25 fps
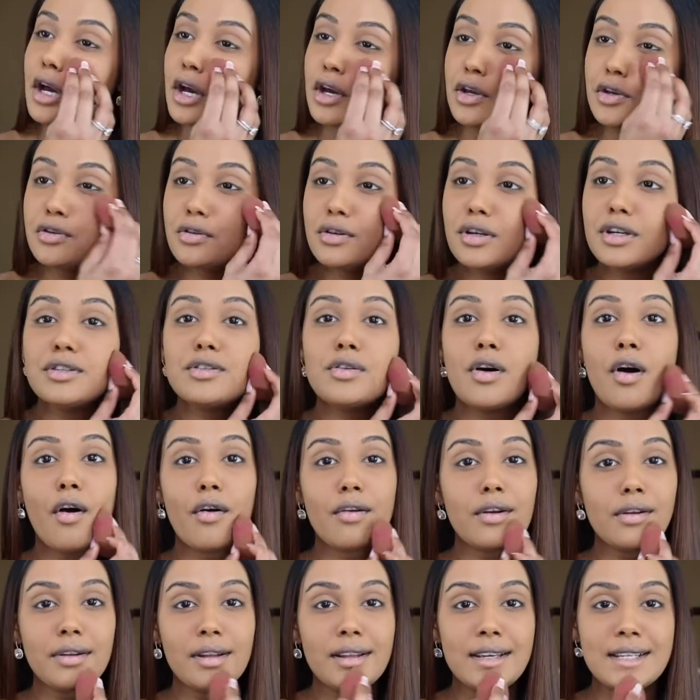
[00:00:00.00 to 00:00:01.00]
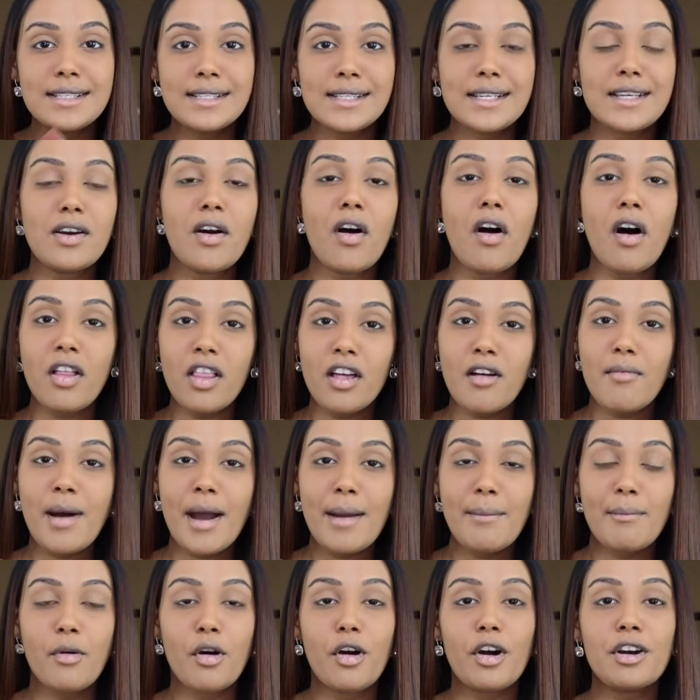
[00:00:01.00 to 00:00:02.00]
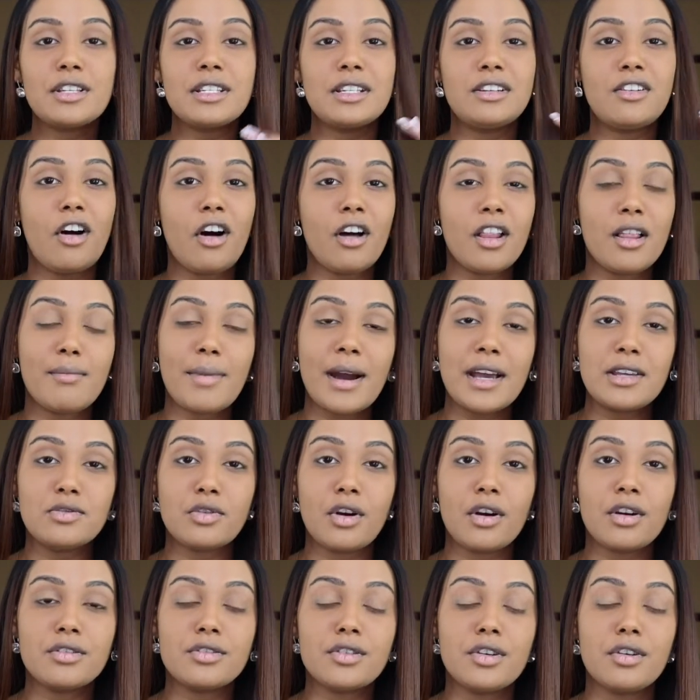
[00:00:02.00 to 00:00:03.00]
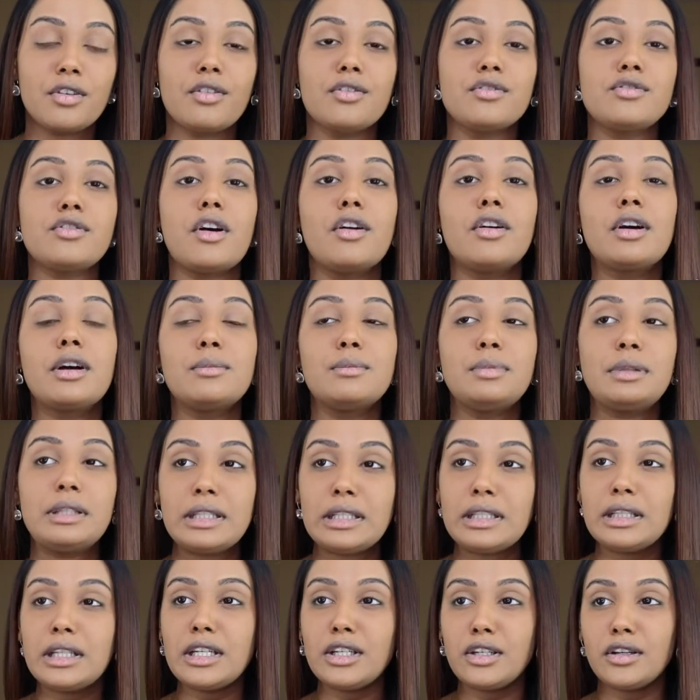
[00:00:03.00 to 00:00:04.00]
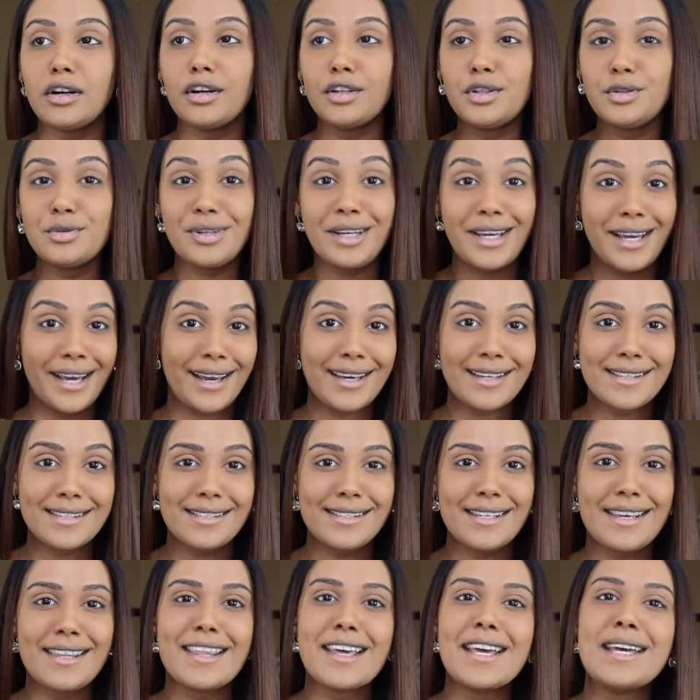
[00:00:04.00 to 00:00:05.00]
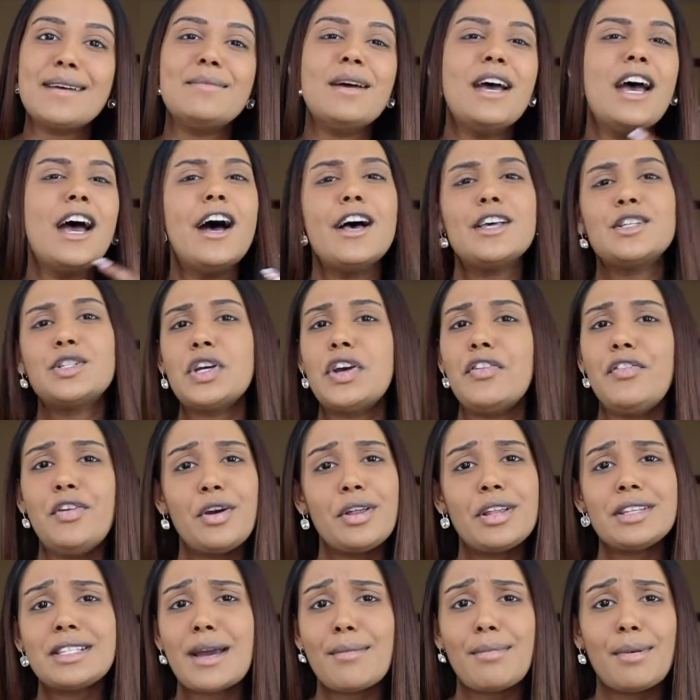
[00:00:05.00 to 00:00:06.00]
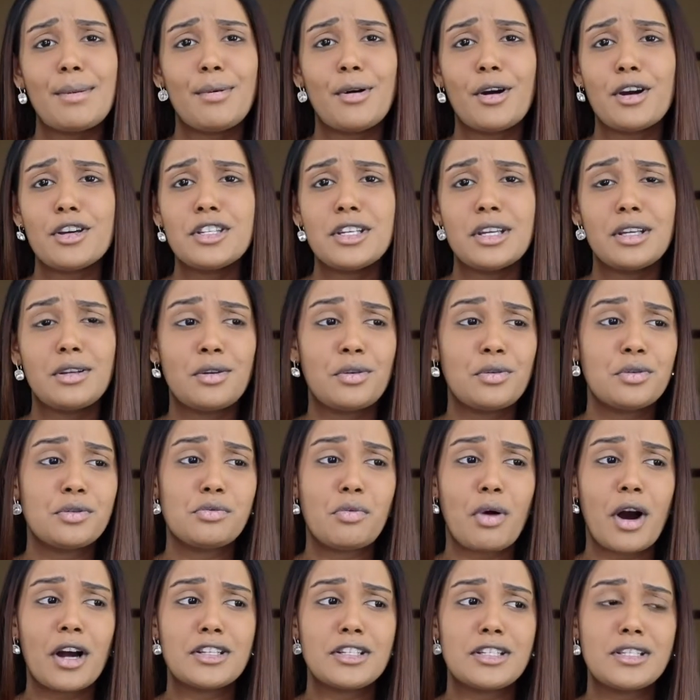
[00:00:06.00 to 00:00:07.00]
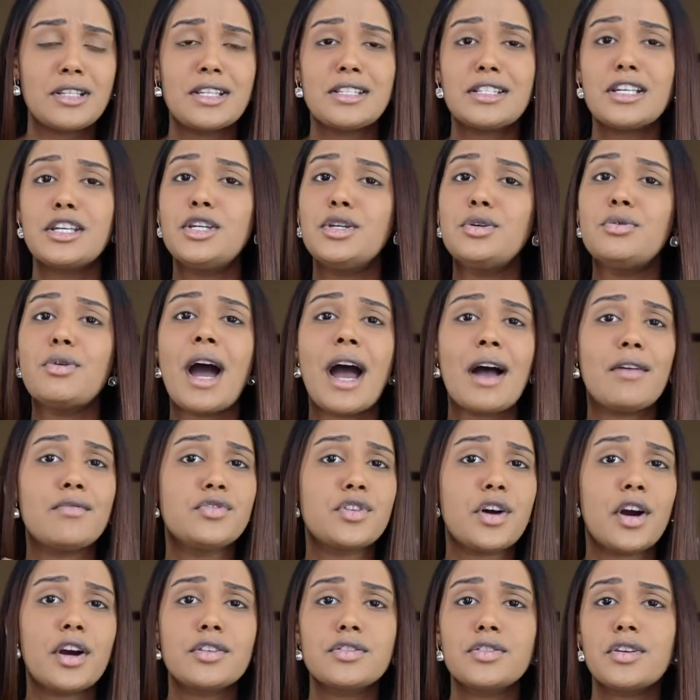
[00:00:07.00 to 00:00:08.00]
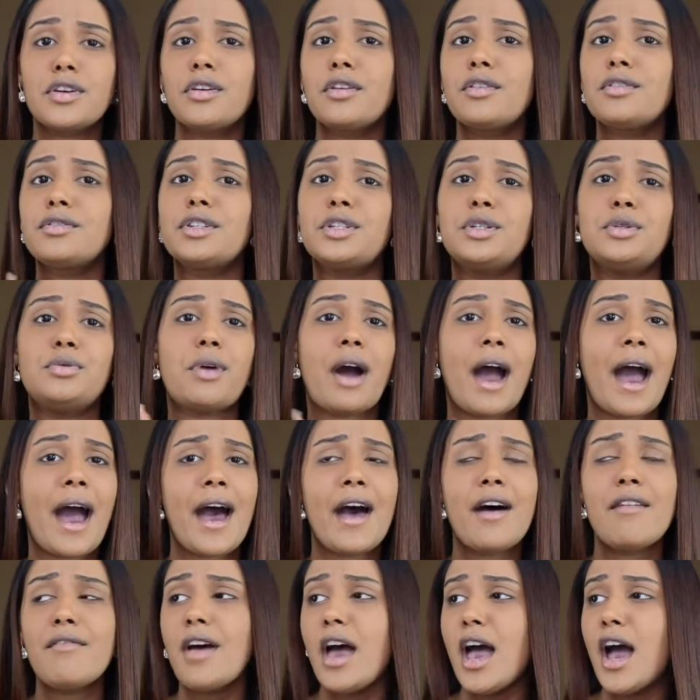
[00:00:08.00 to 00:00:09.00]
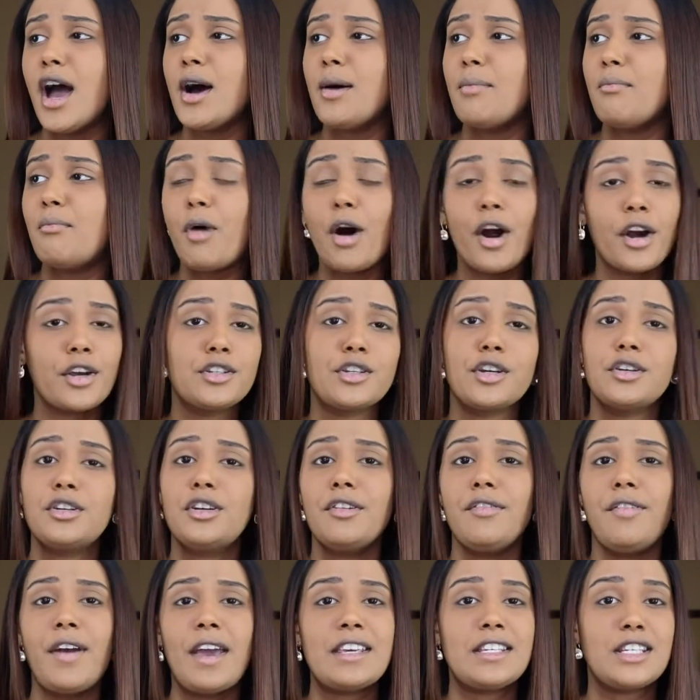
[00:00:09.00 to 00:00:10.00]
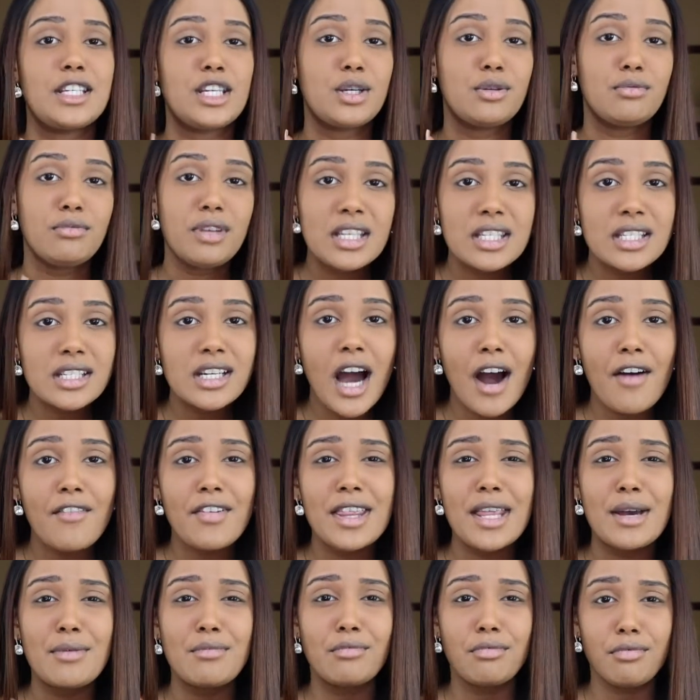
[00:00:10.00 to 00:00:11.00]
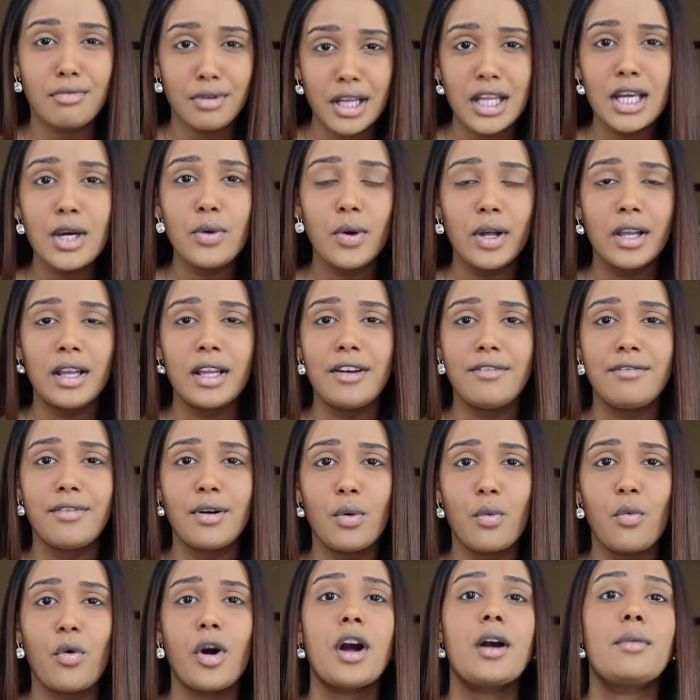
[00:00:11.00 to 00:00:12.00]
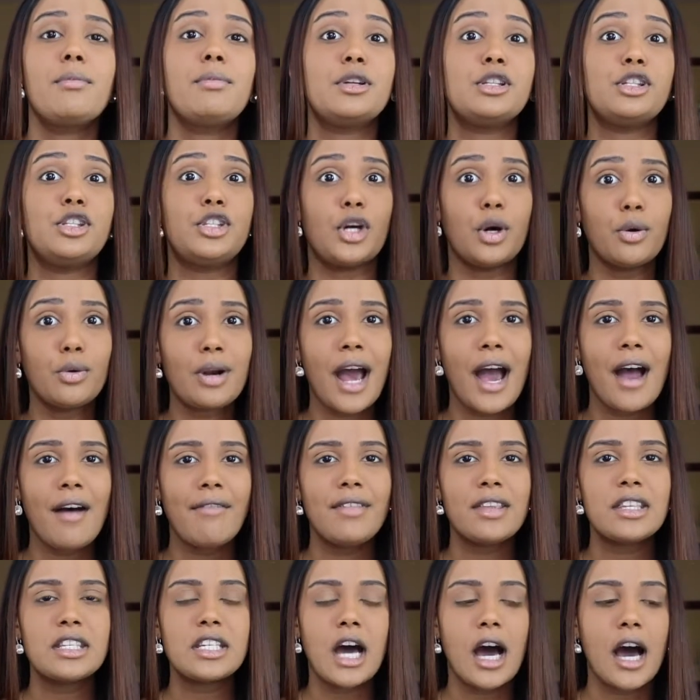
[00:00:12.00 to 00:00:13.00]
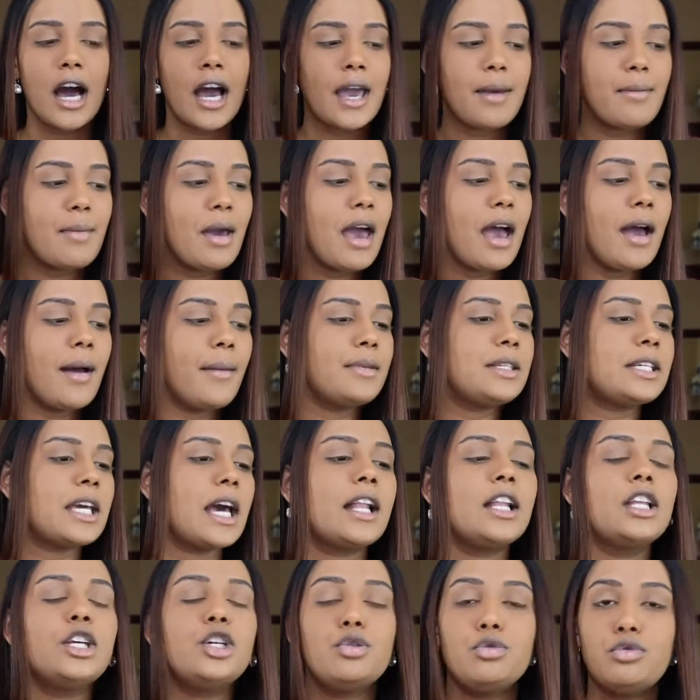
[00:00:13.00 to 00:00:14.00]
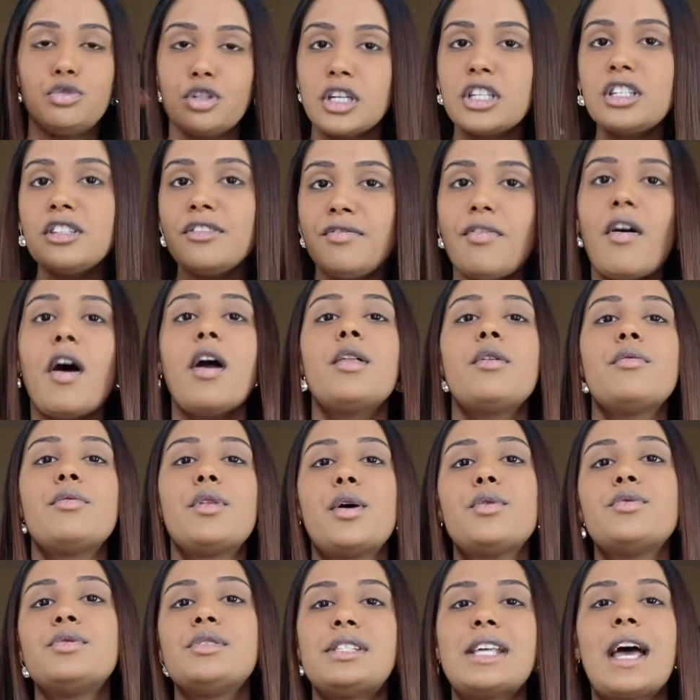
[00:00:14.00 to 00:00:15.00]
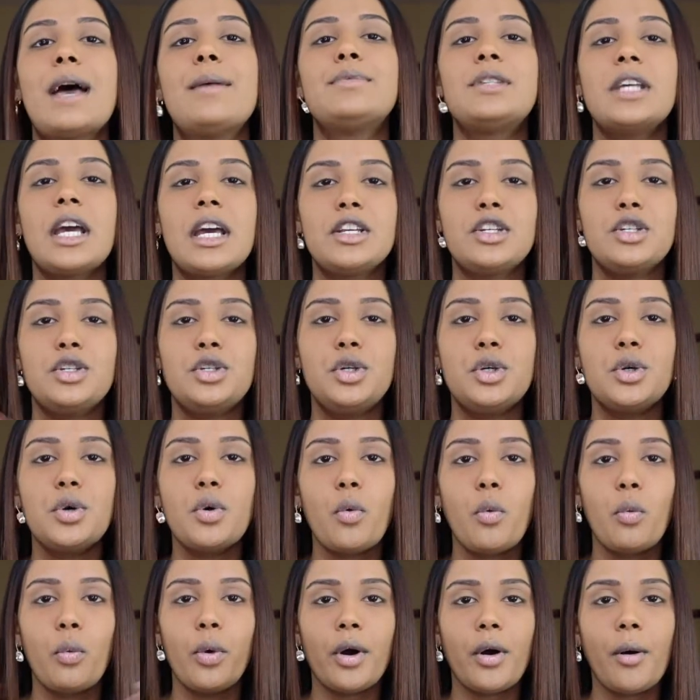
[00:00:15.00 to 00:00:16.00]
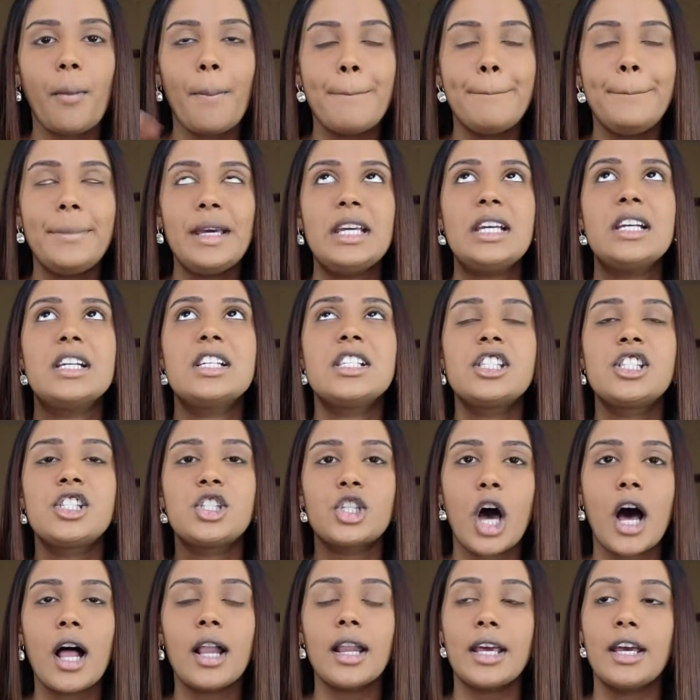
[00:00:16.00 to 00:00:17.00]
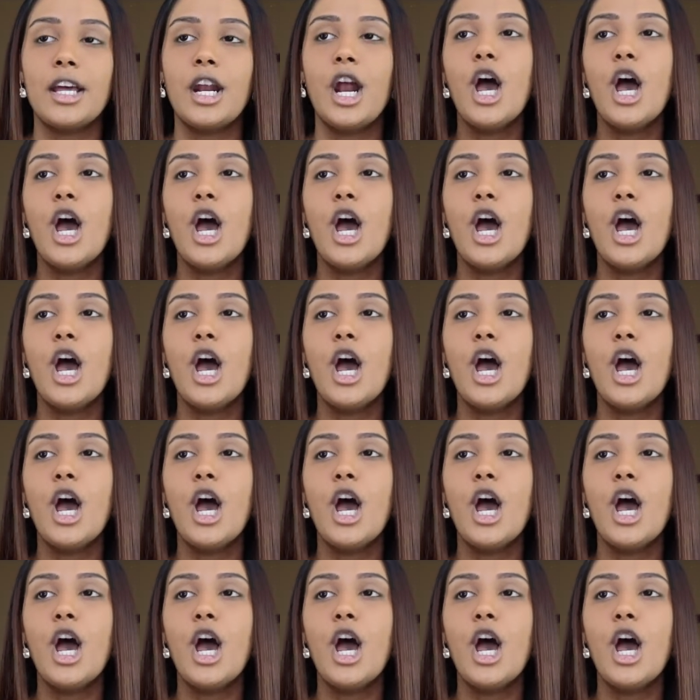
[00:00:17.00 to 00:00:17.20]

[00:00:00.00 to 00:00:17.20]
You can totally see all of my marks and all of my dark circles are completely gone. You can't see them. So if you're the type of person who is watching this and you have dark circles and you have marks on your face and you need to cover them really quickly for work but don't have the time, I'm telling you, just follow those steps and you will be solid.